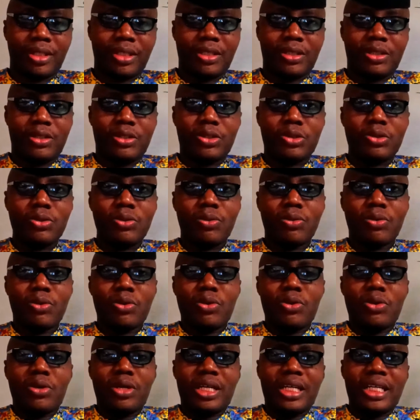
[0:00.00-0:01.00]
So
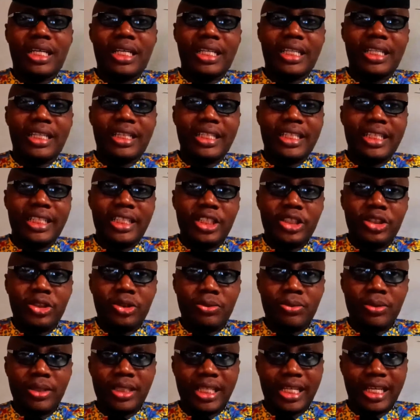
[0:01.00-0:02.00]
the issue
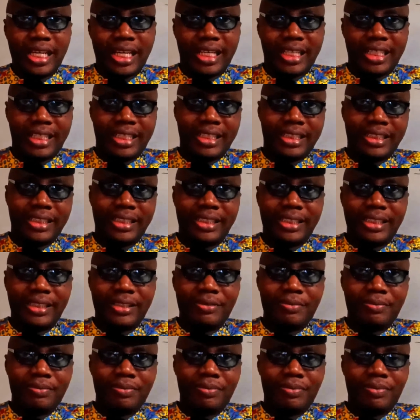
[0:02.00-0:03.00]
here is,
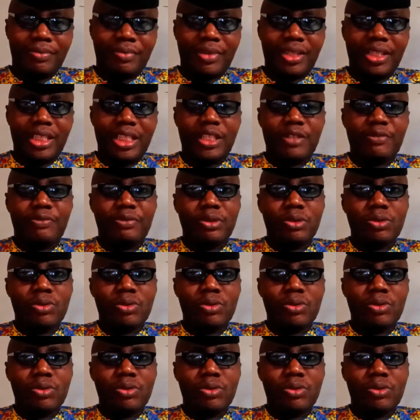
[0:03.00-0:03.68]
if you